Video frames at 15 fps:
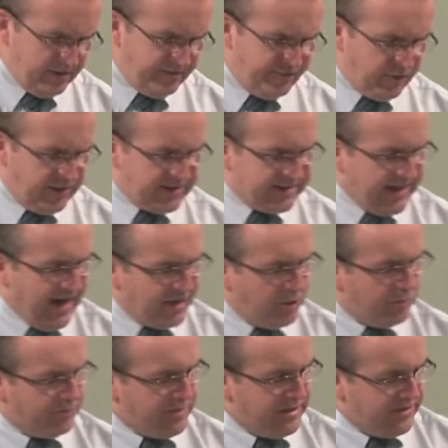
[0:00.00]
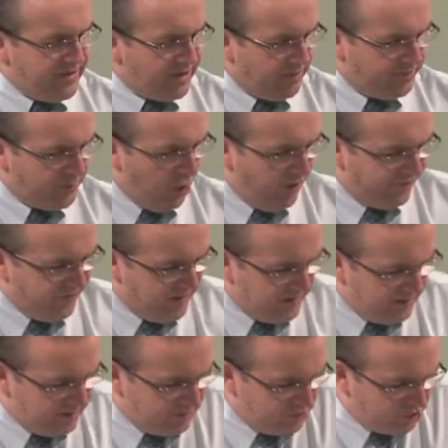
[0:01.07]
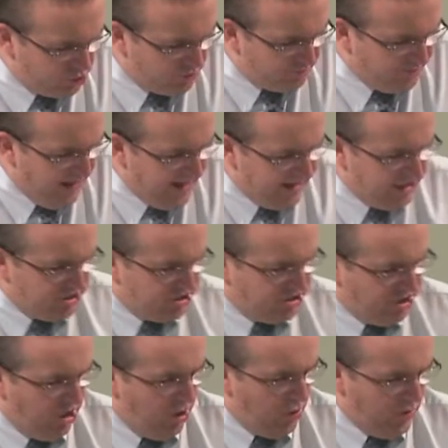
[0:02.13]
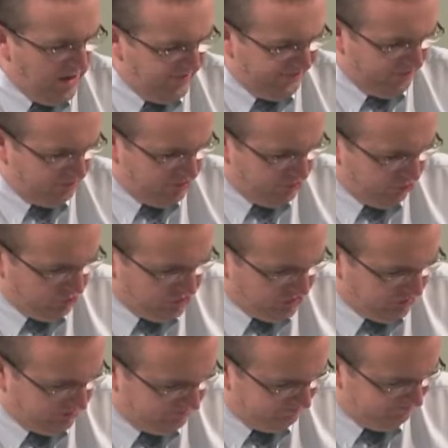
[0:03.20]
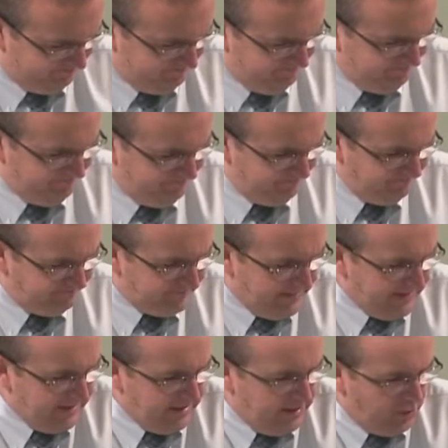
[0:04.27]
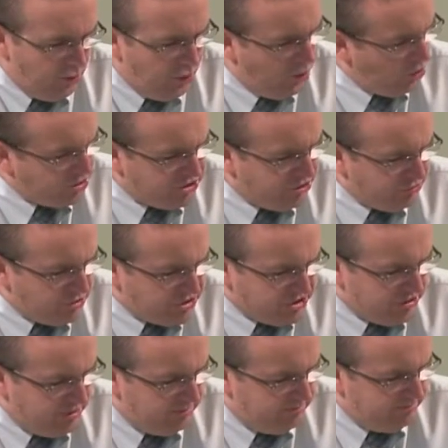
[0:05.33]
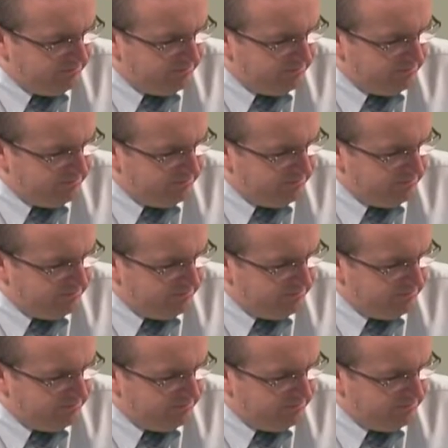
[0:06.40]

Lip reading: for it cannot be that a prophet should perish away from Jerusalem. O Jerusalem,